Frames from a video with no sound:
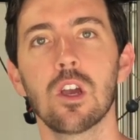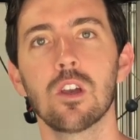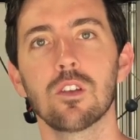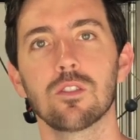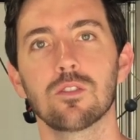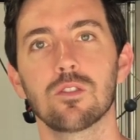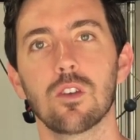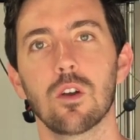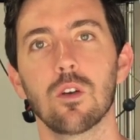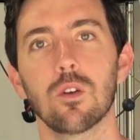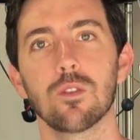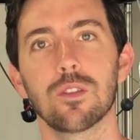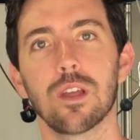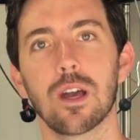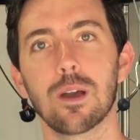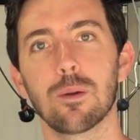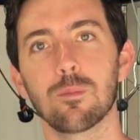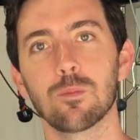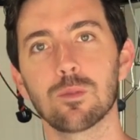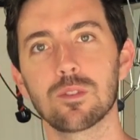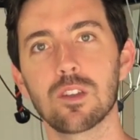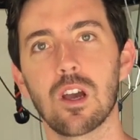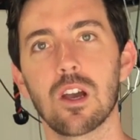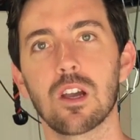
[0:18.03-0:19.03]
So
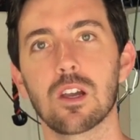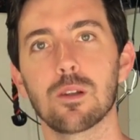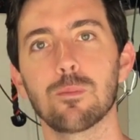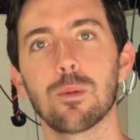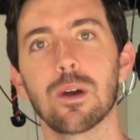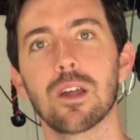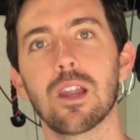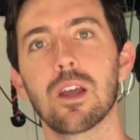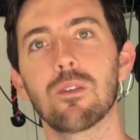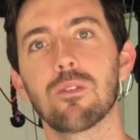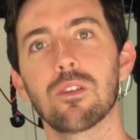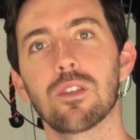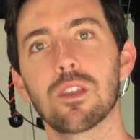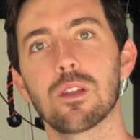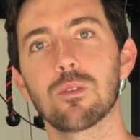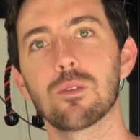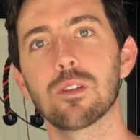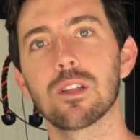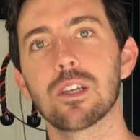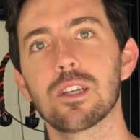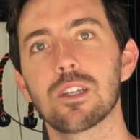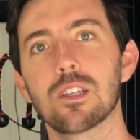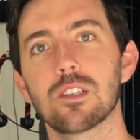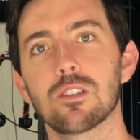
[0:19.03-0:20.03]
I'm talking about everything
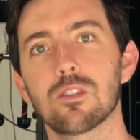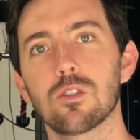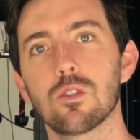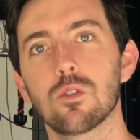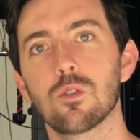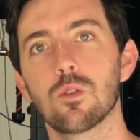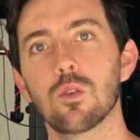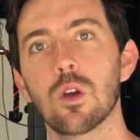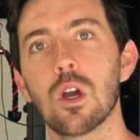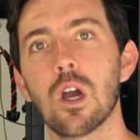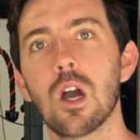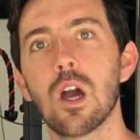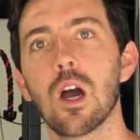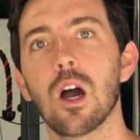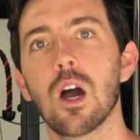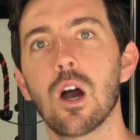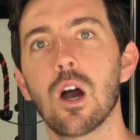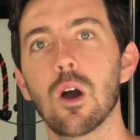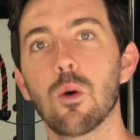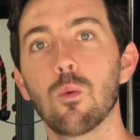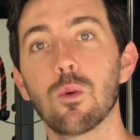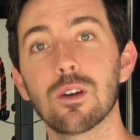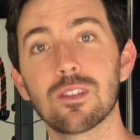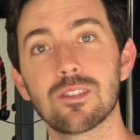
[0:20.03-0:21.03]
related to
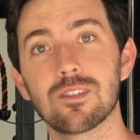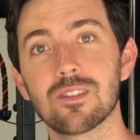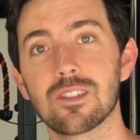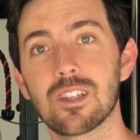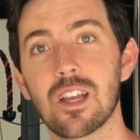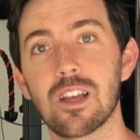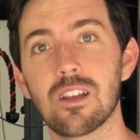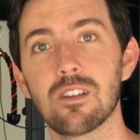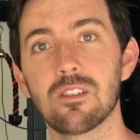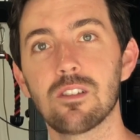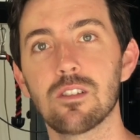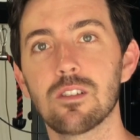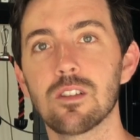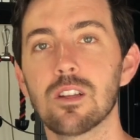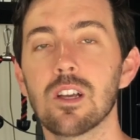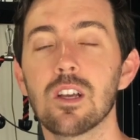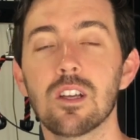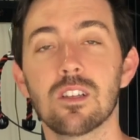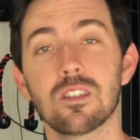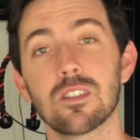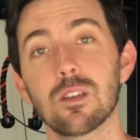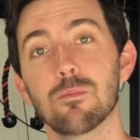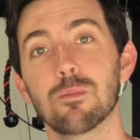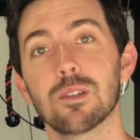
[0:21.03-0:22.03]
what's standard,
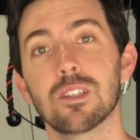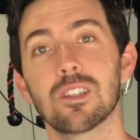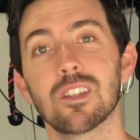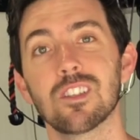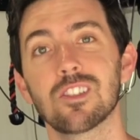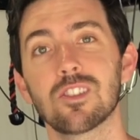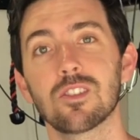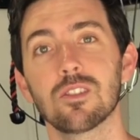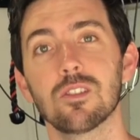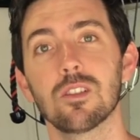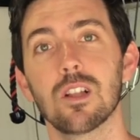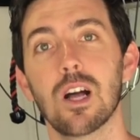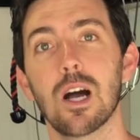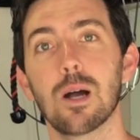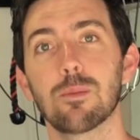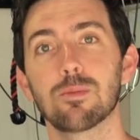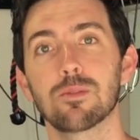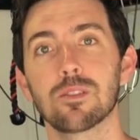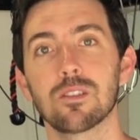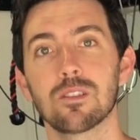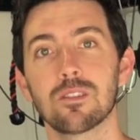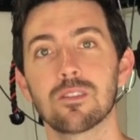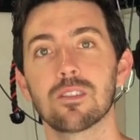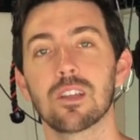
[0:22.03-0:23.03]
some additional
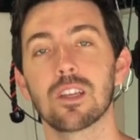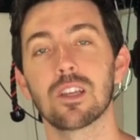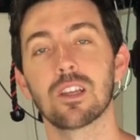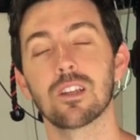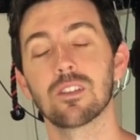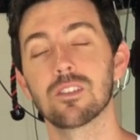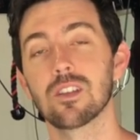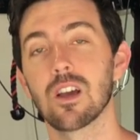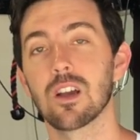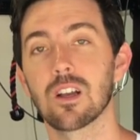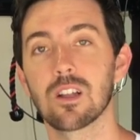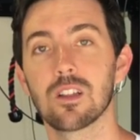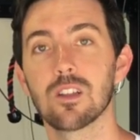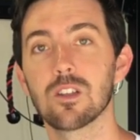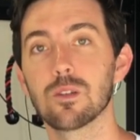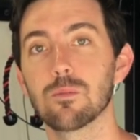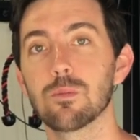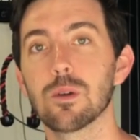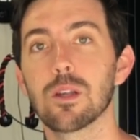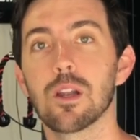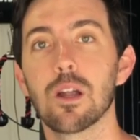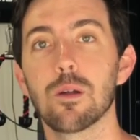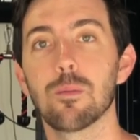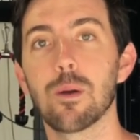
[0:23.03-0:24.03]
options, and talk a little
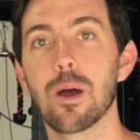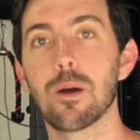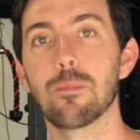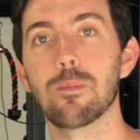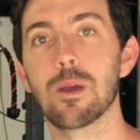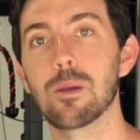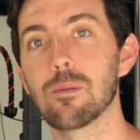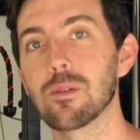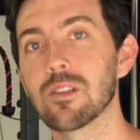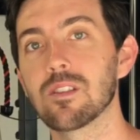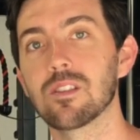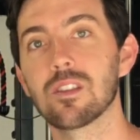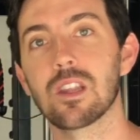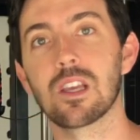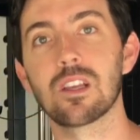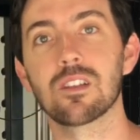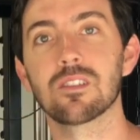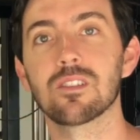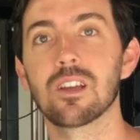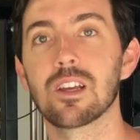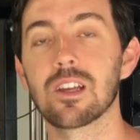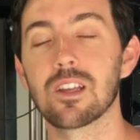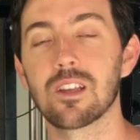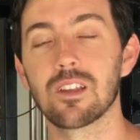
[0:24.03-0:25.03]
bit about maybe
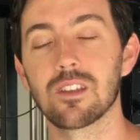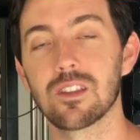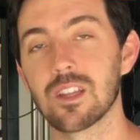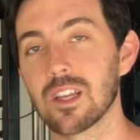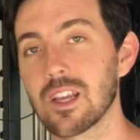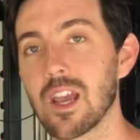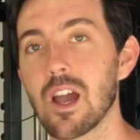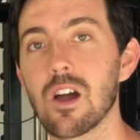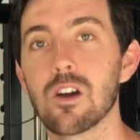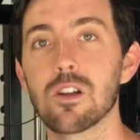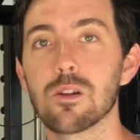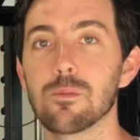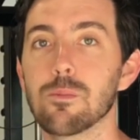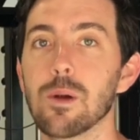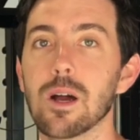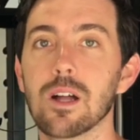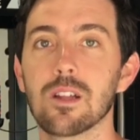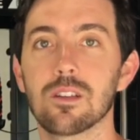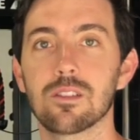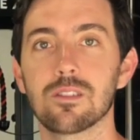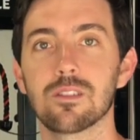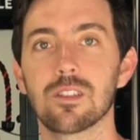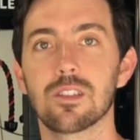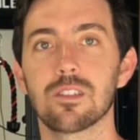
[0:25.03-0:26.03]
things like the
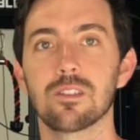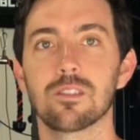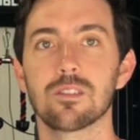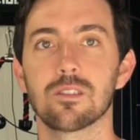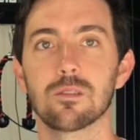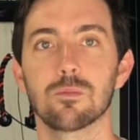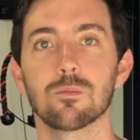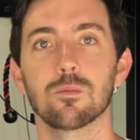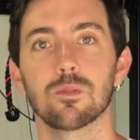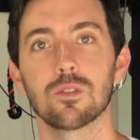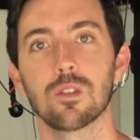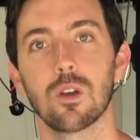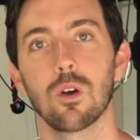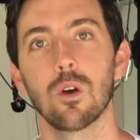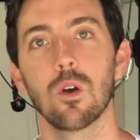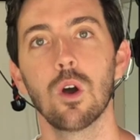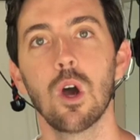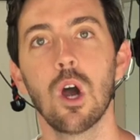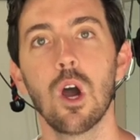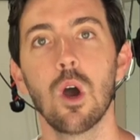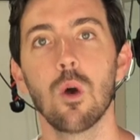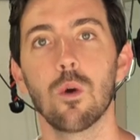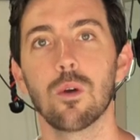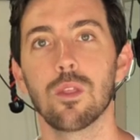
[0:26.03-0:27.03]
counterbalance system. So
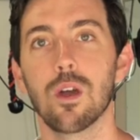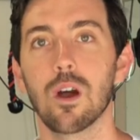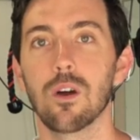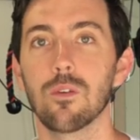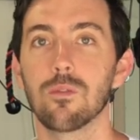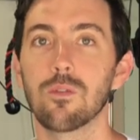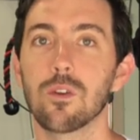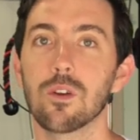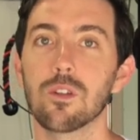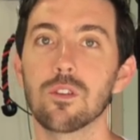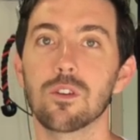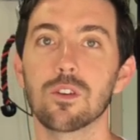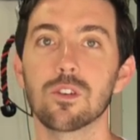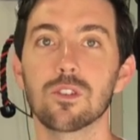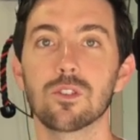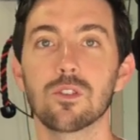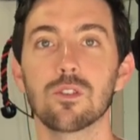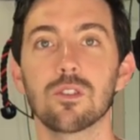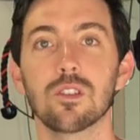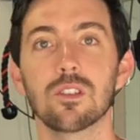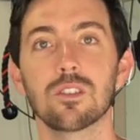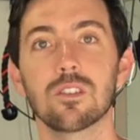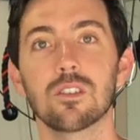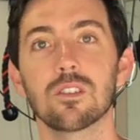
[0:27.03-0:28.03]
without further
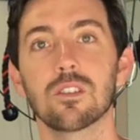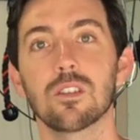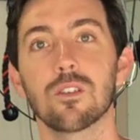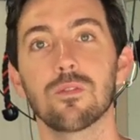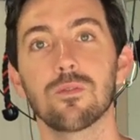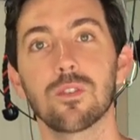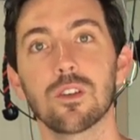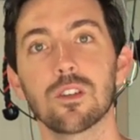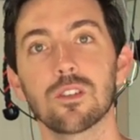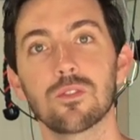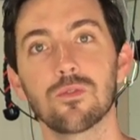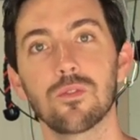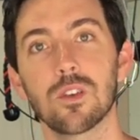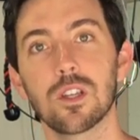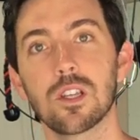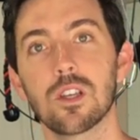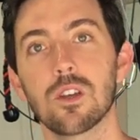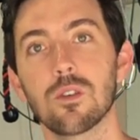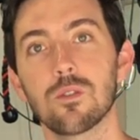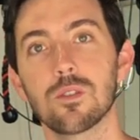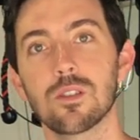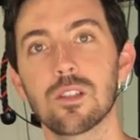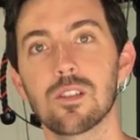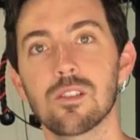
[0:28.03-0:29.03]
ado, this is the first
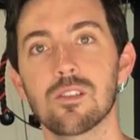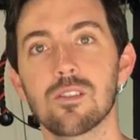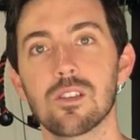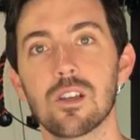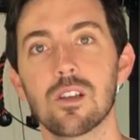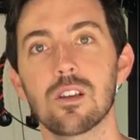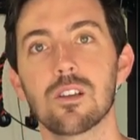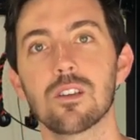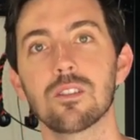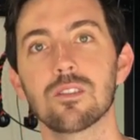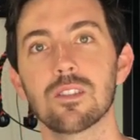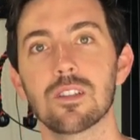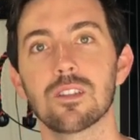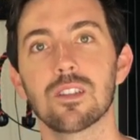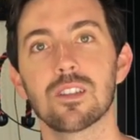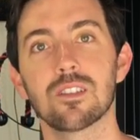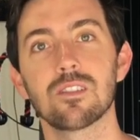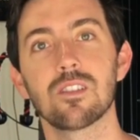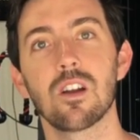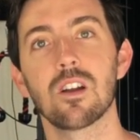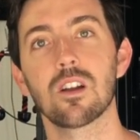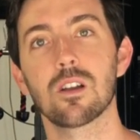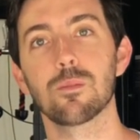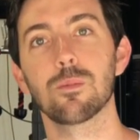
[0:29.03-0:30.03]
video in these series and
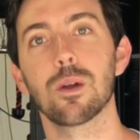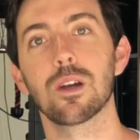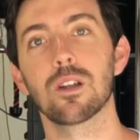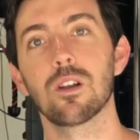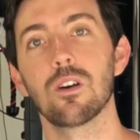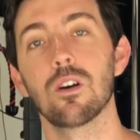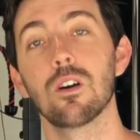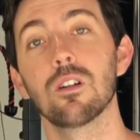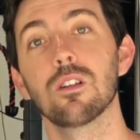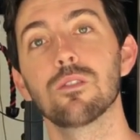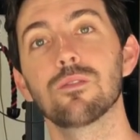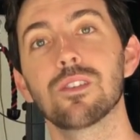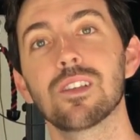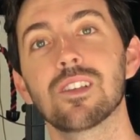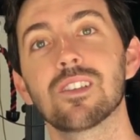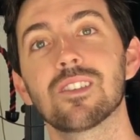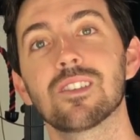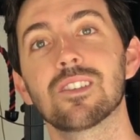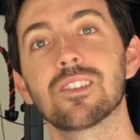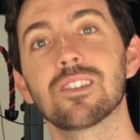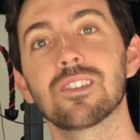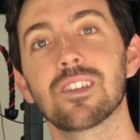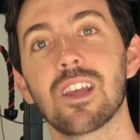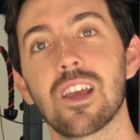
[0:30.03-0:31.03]
let's talk about all of these
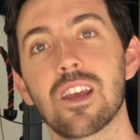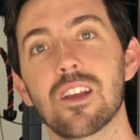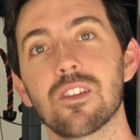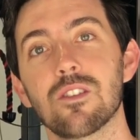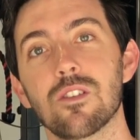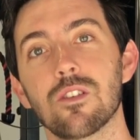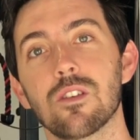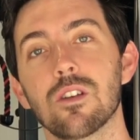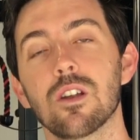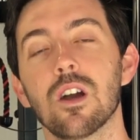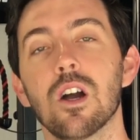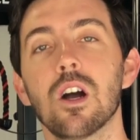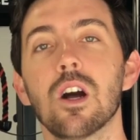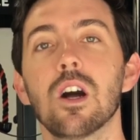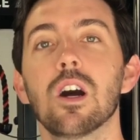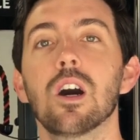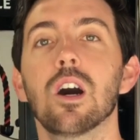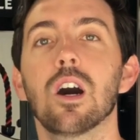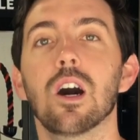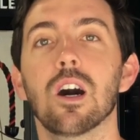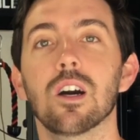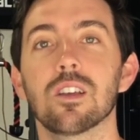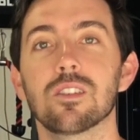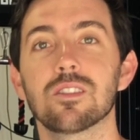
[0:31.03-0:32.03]
standard
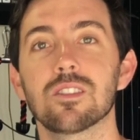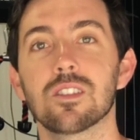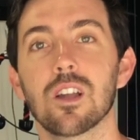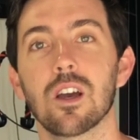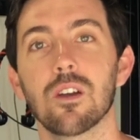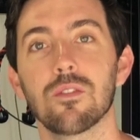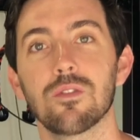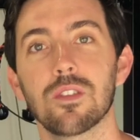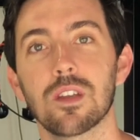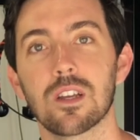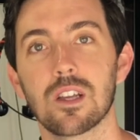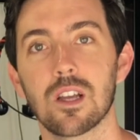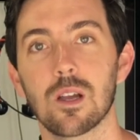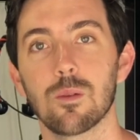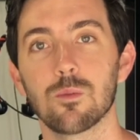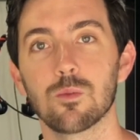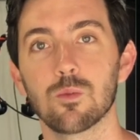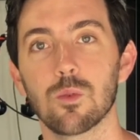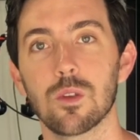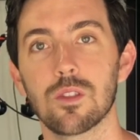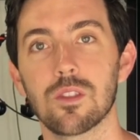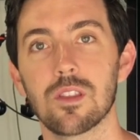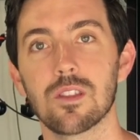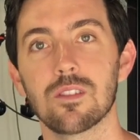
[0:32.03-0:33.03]
stuff that comes
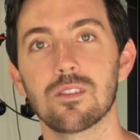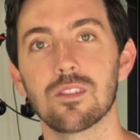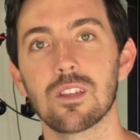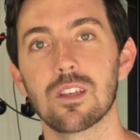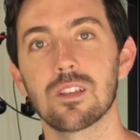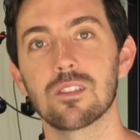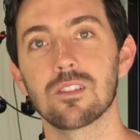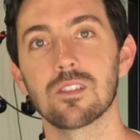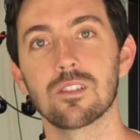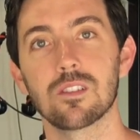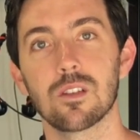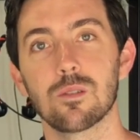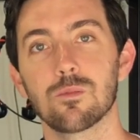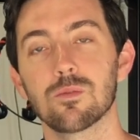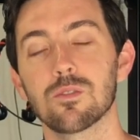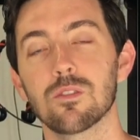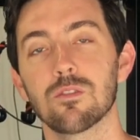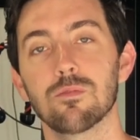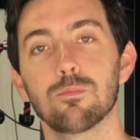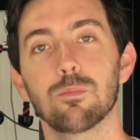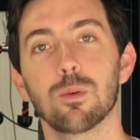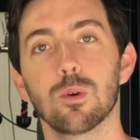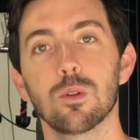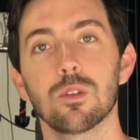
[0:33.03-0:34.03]
with these things in terms
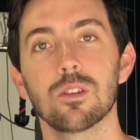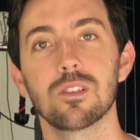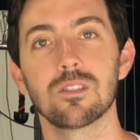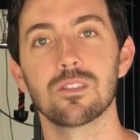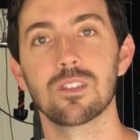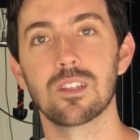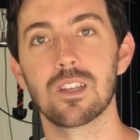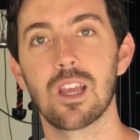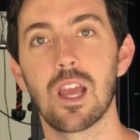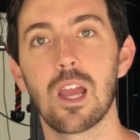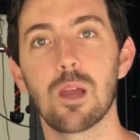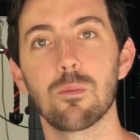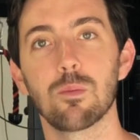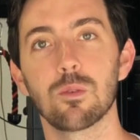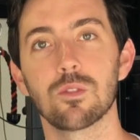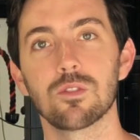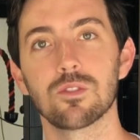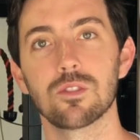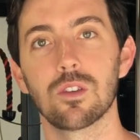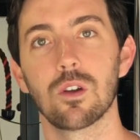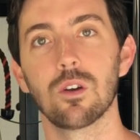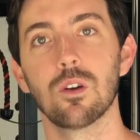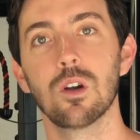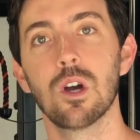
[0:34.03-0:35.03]
of pulleys and cables.
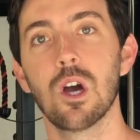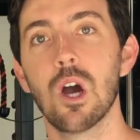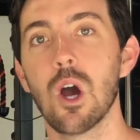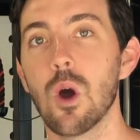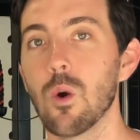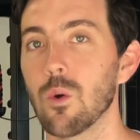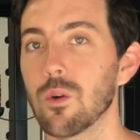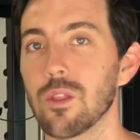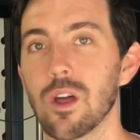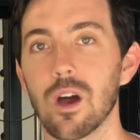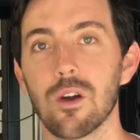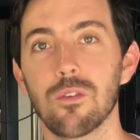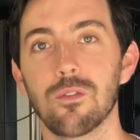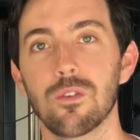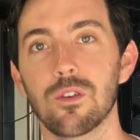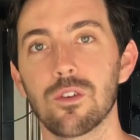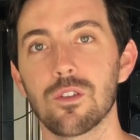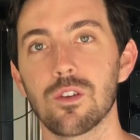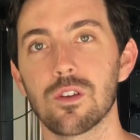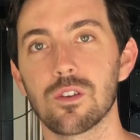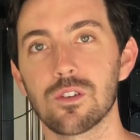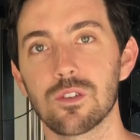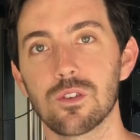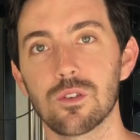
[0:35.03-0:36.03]
So without
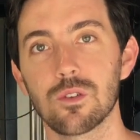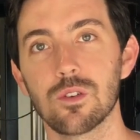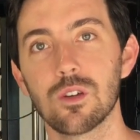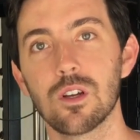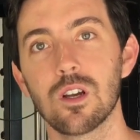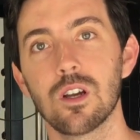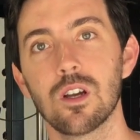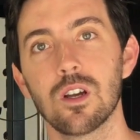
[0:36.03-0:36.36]
further ado,